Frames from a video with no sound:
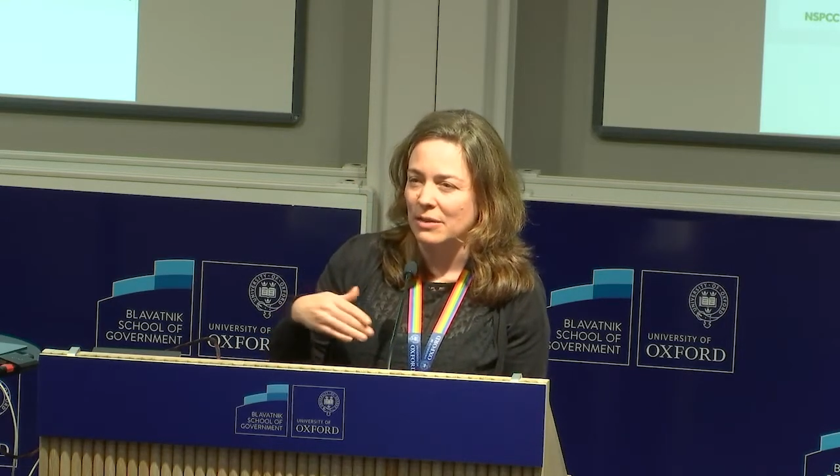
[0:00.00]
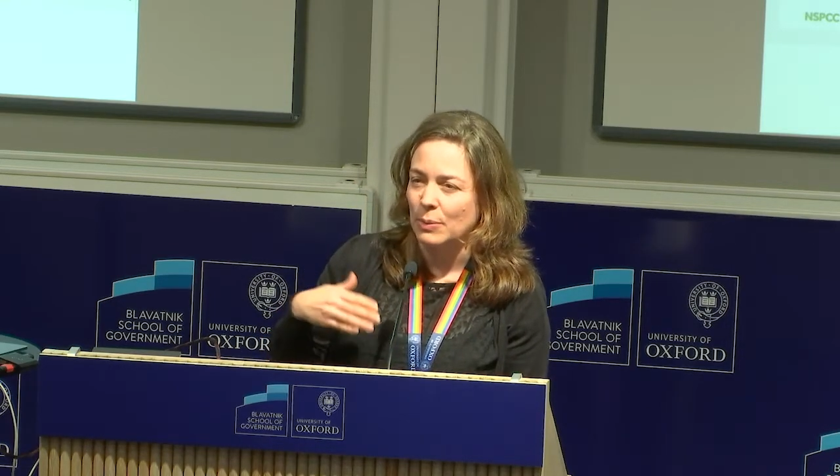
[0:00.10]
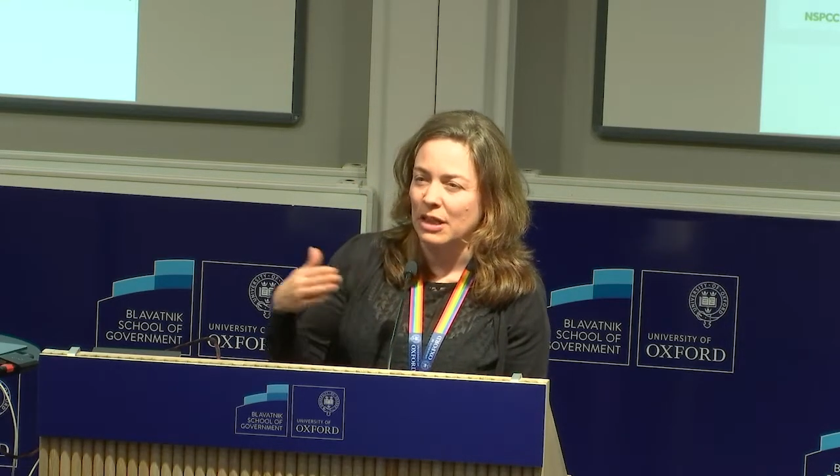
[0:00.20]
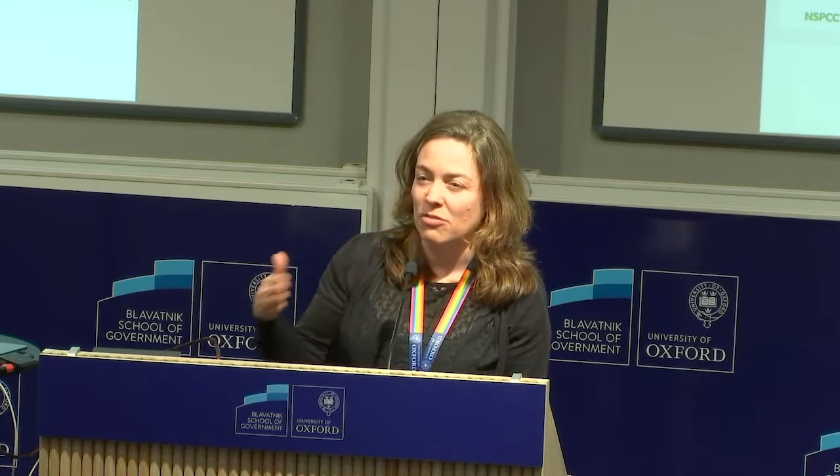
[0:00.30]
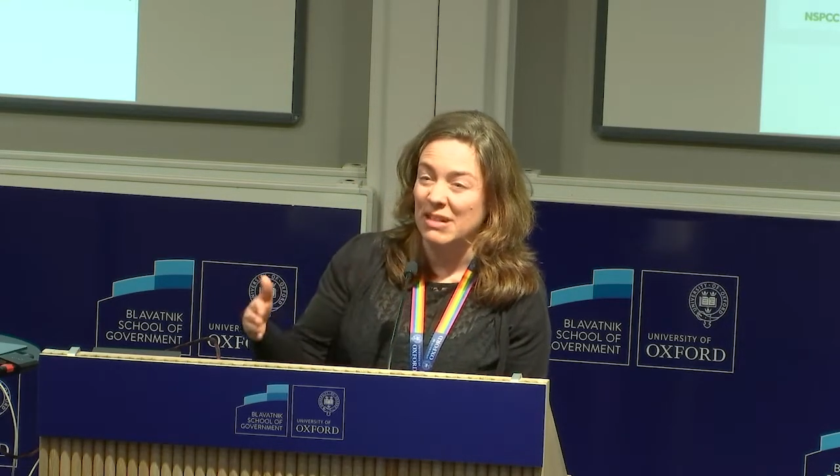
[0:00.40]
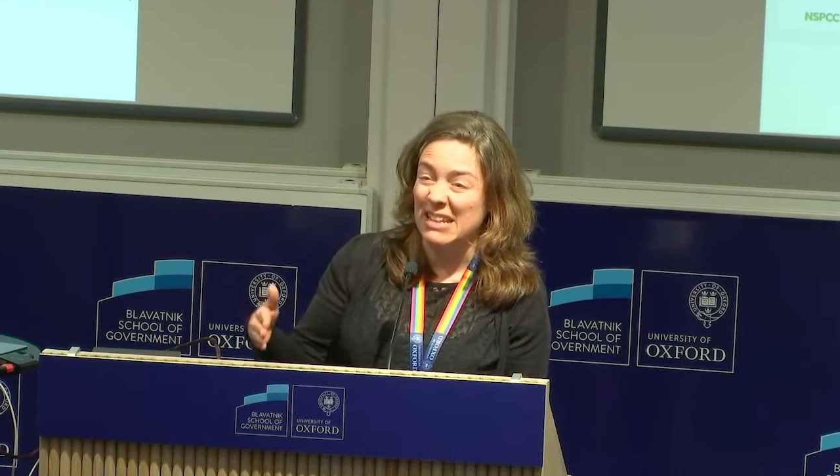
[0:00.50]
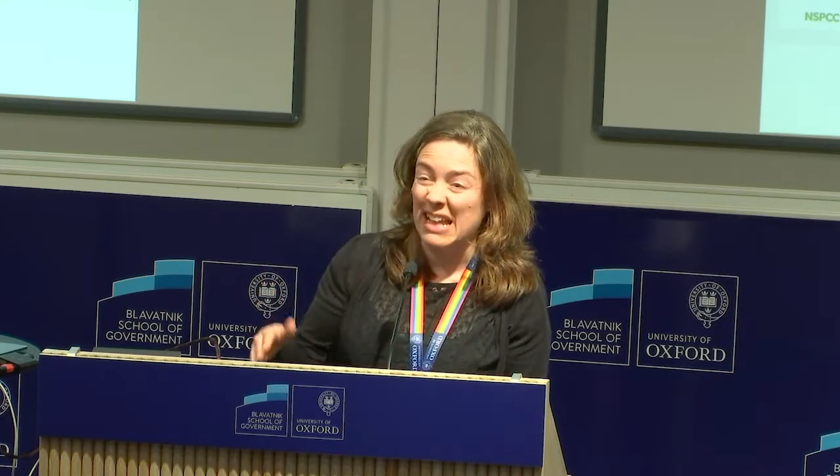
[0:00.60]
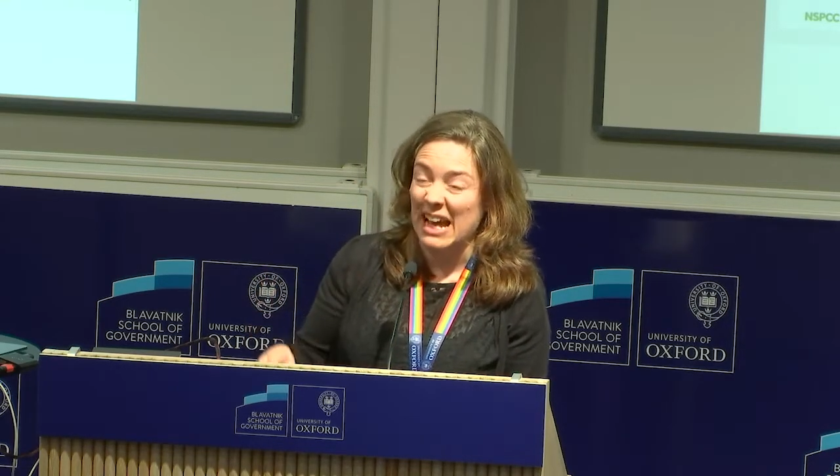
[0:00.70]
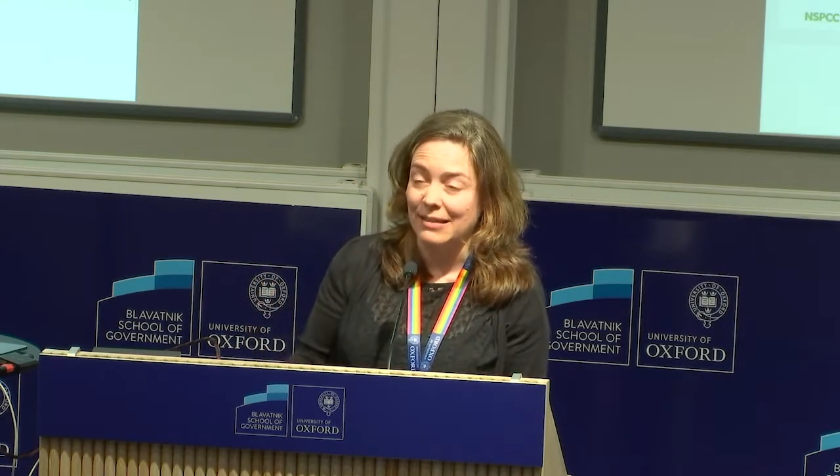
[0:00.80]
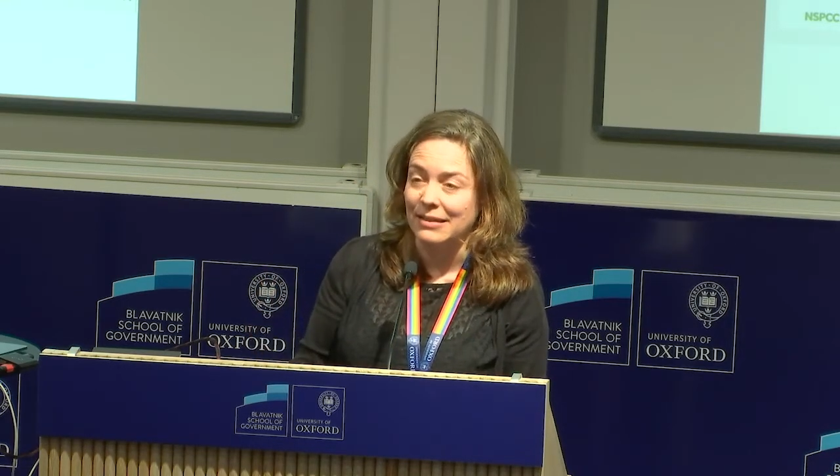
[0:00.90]
to increase
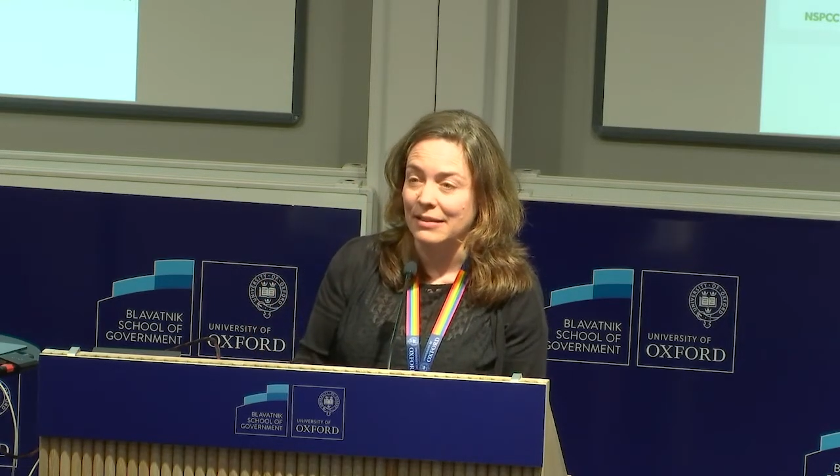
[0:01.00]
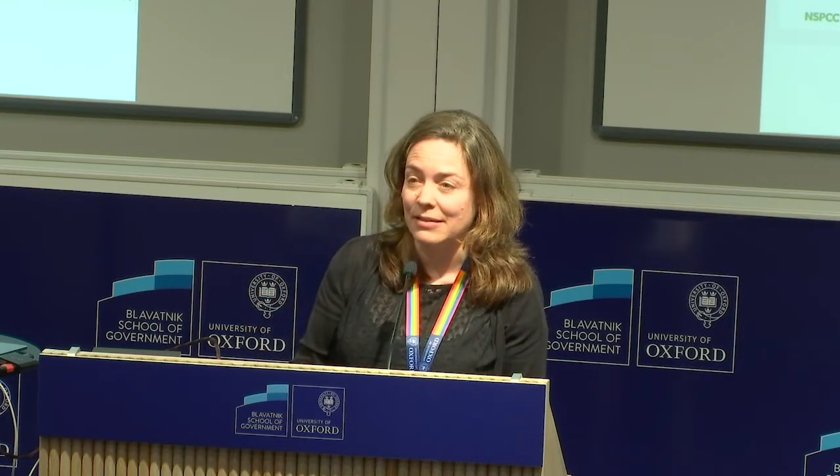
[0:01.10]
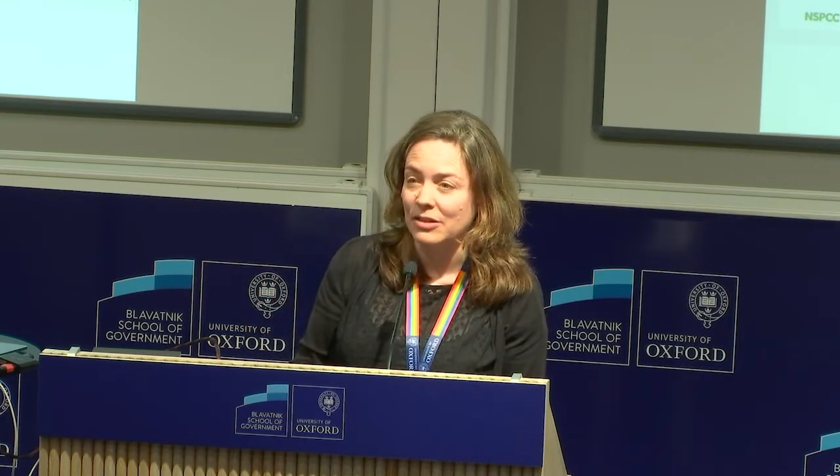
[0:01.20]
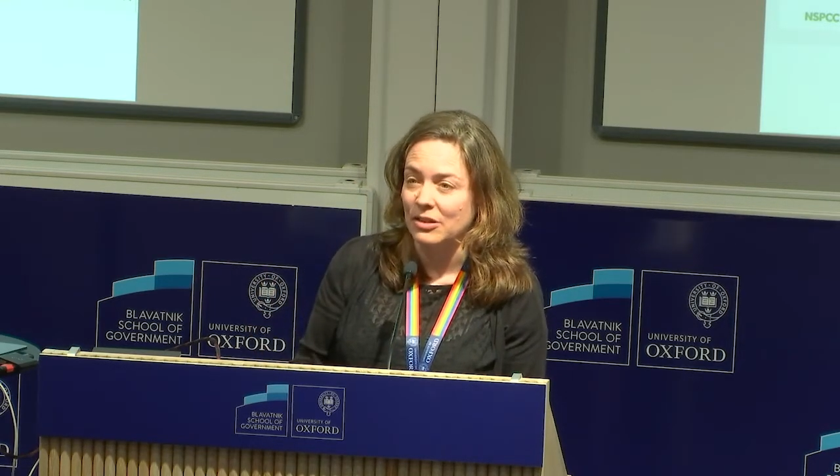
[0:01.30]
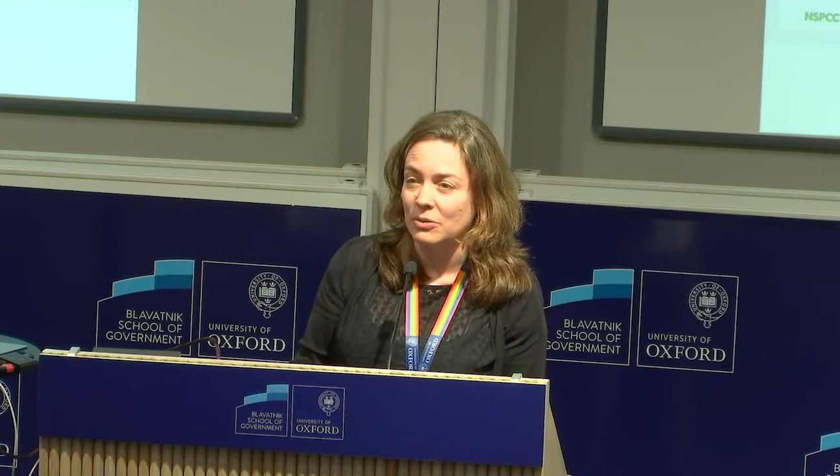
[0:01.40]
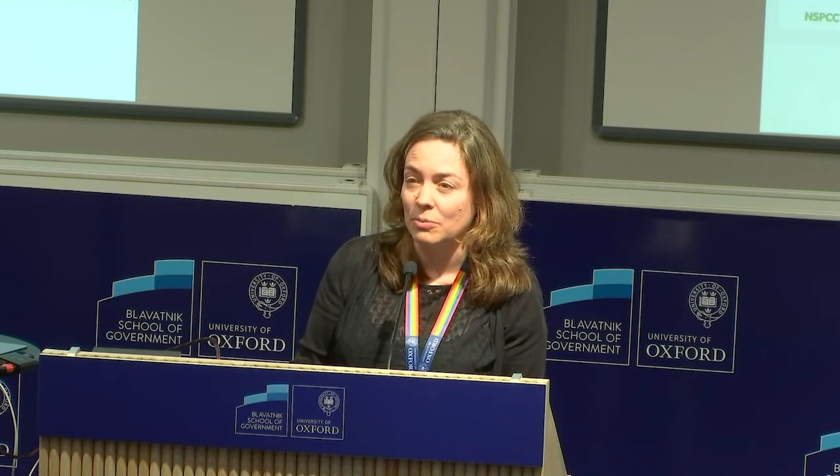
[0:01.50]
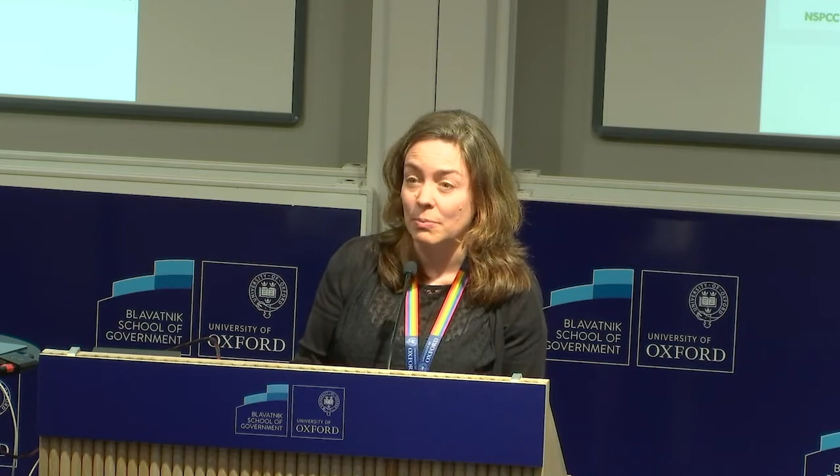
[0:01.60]
access to